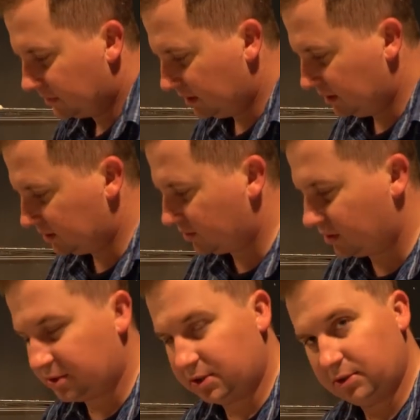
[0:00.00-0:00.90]
These are
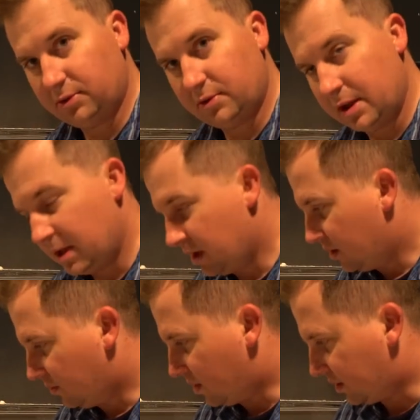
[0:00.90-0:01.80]
our two
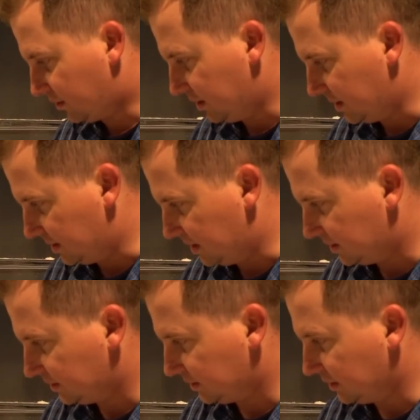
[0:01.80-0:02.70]
water
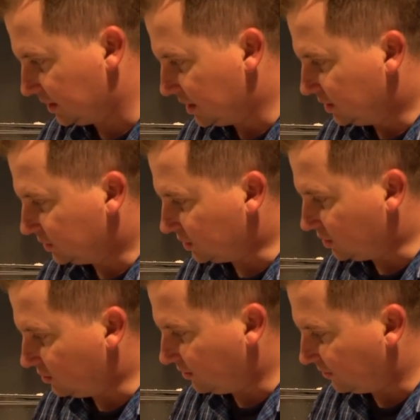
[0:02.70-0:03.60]
inlets.
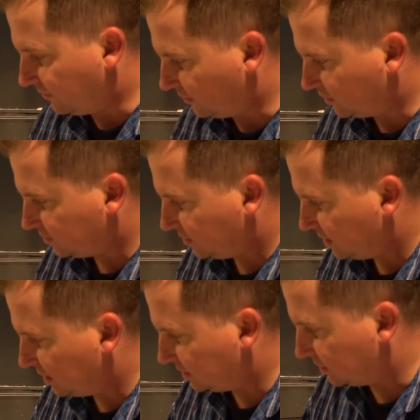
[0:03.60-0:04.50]
So the first one
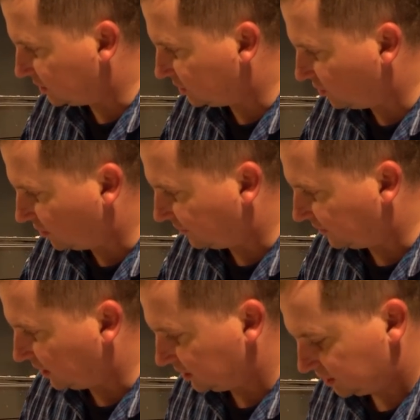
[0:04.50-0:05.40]
is the sewer
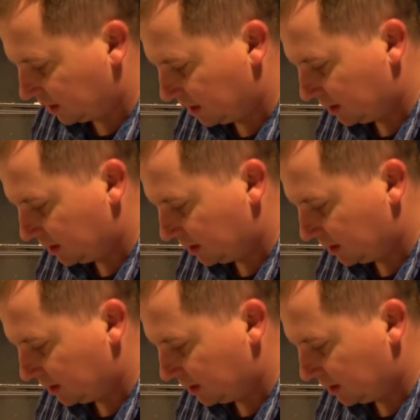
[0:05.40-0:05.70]
flush.